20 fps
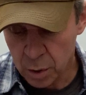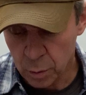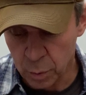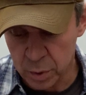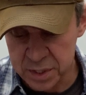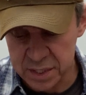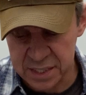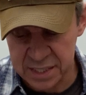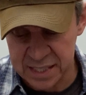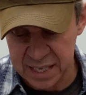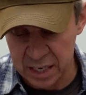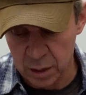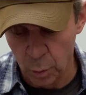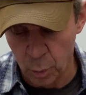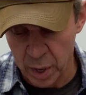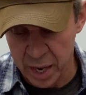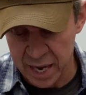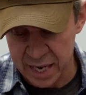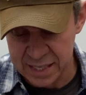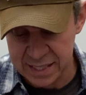was sent
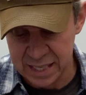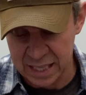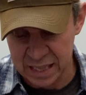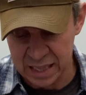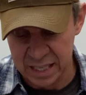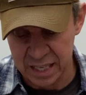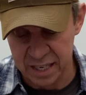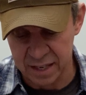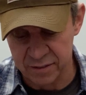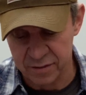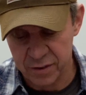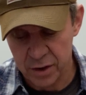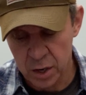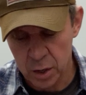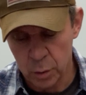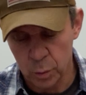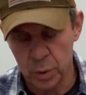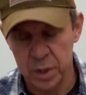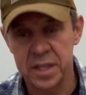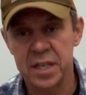away to live
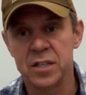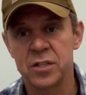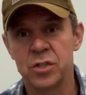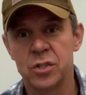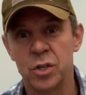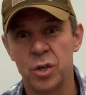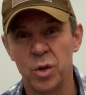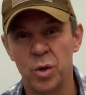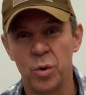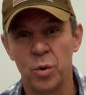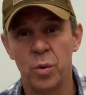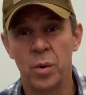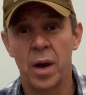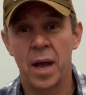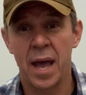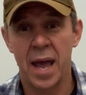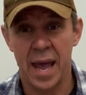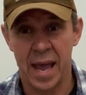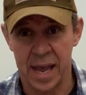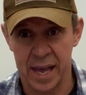with his two
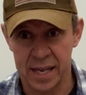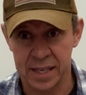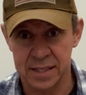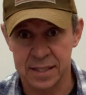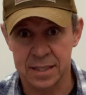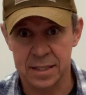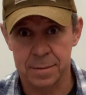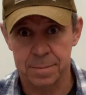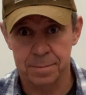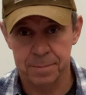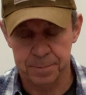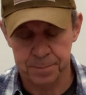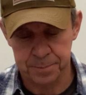aunts.